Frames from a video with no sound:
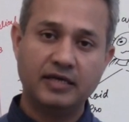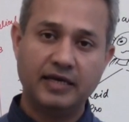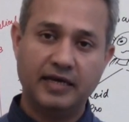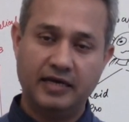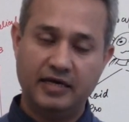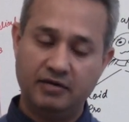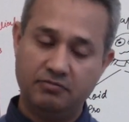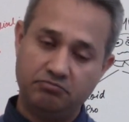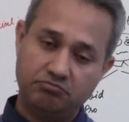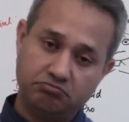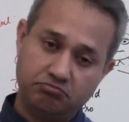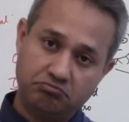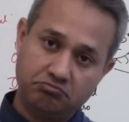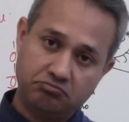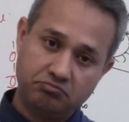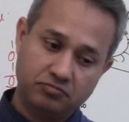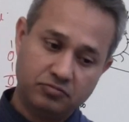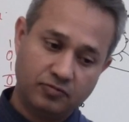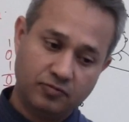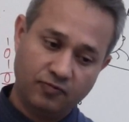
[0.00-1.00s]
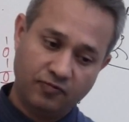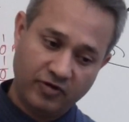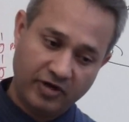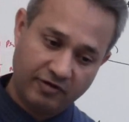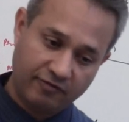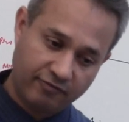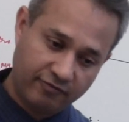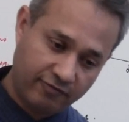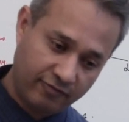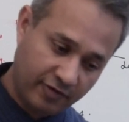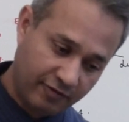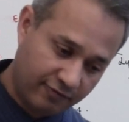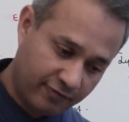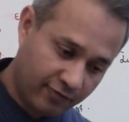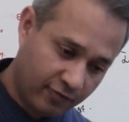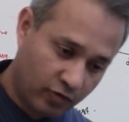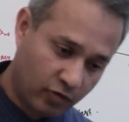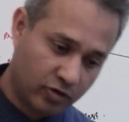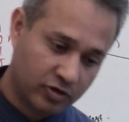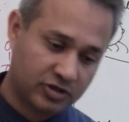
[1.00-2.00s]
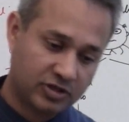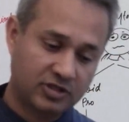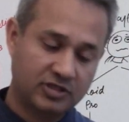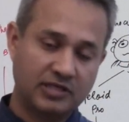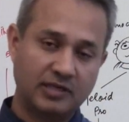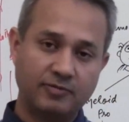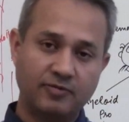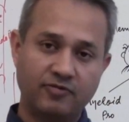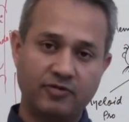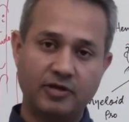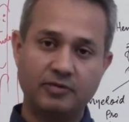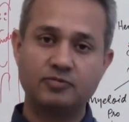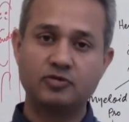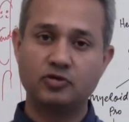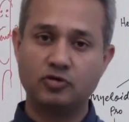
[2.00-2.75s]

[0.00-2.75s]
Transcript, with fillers: and we are we forced some of them.